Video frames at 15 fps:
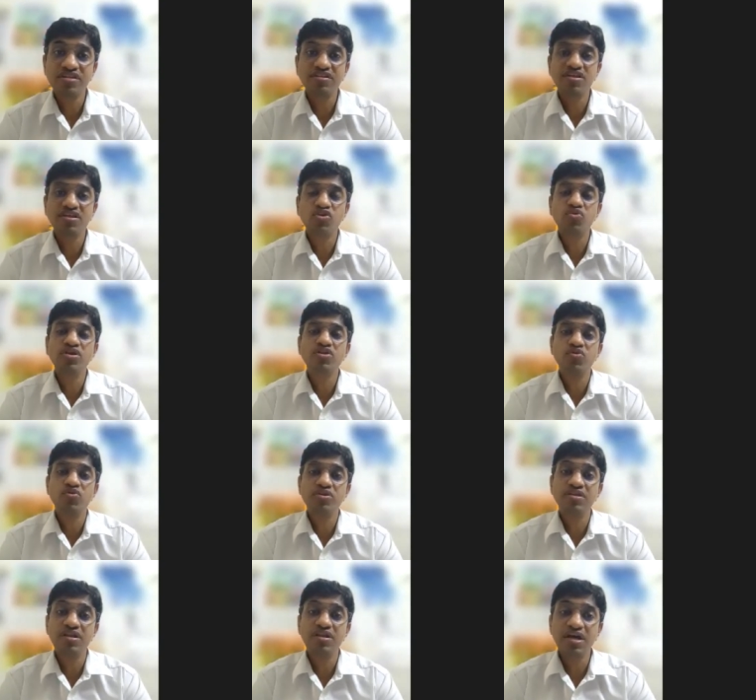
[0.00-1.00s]
the urine during
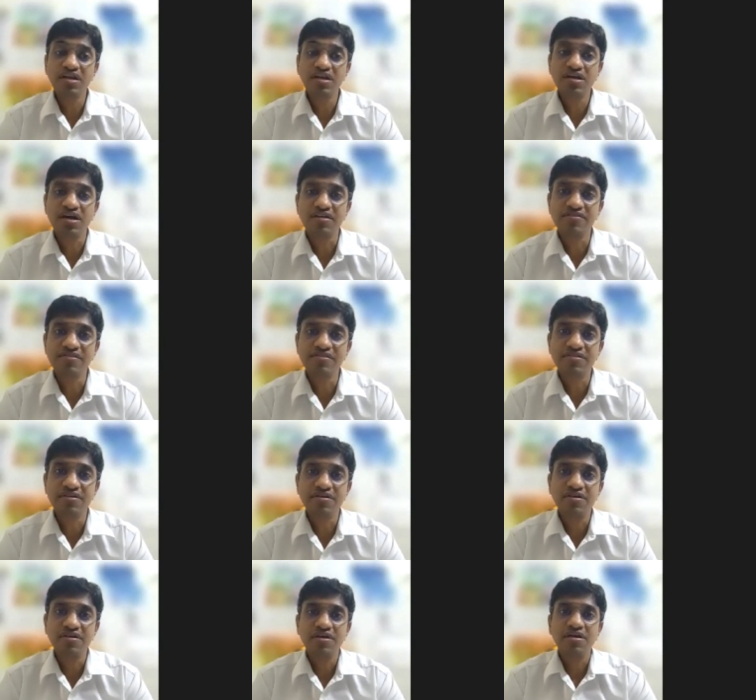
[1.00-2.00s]
the night hours.
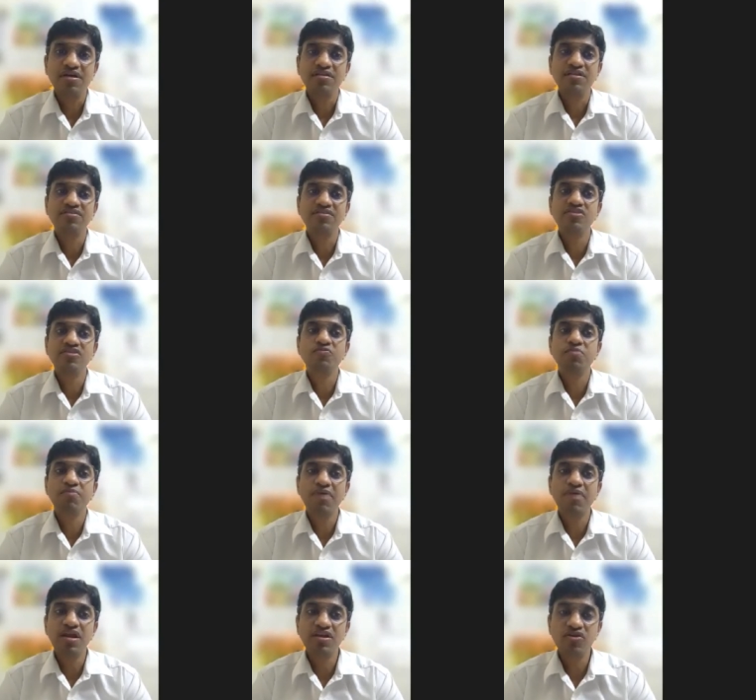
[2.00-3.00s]
This is
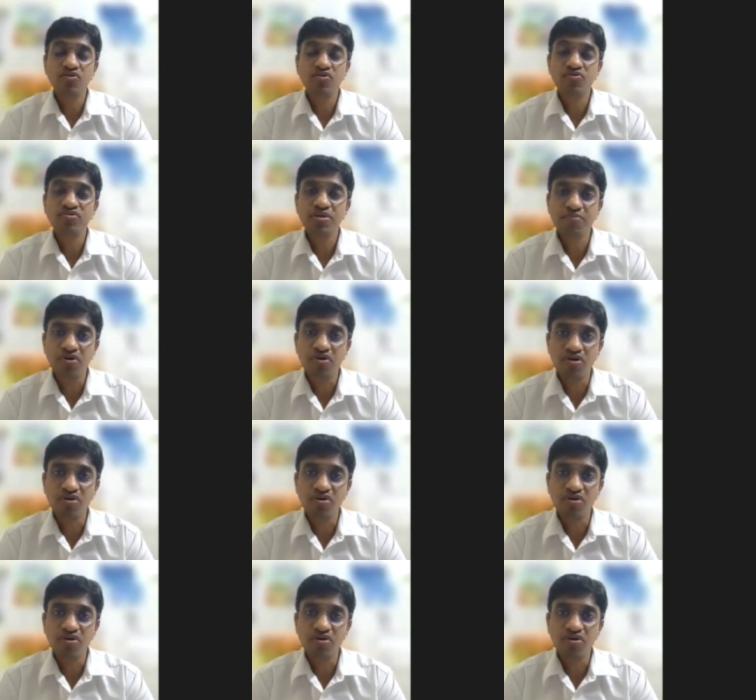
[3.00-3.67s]
primarily due to some